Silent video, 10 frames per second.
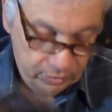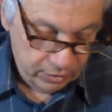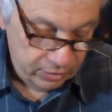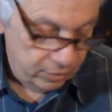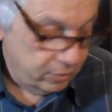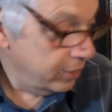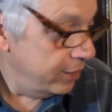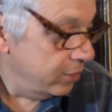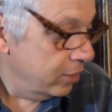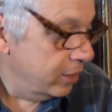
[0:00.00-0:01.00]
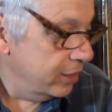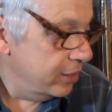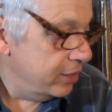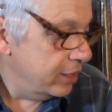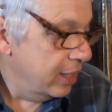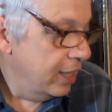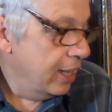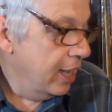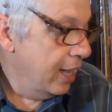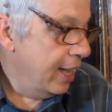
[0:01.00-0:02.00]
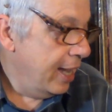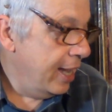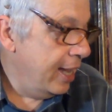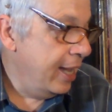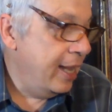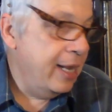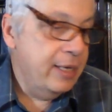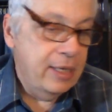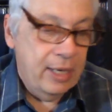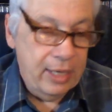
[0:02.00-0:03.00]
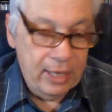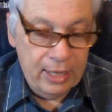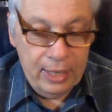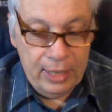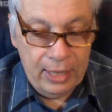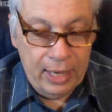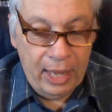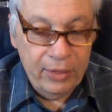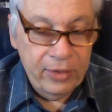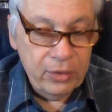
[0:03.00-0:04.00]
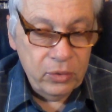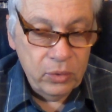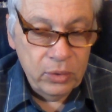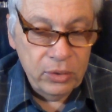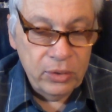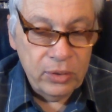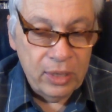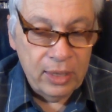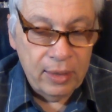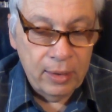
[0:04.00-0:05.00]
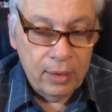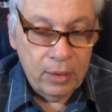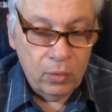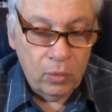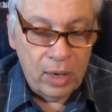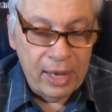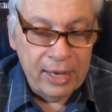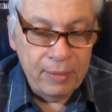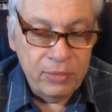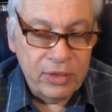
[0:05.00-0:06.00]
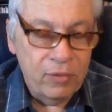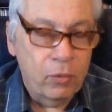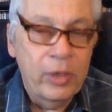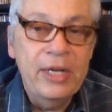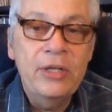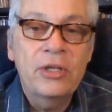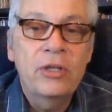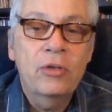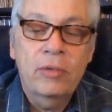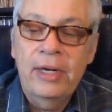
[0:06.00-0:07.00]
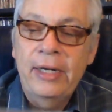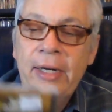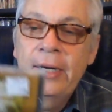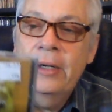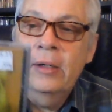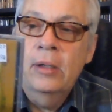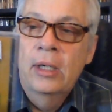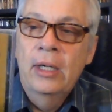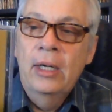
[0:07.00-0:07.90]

Just a great artist. And this is Rhymes and Reasons right here.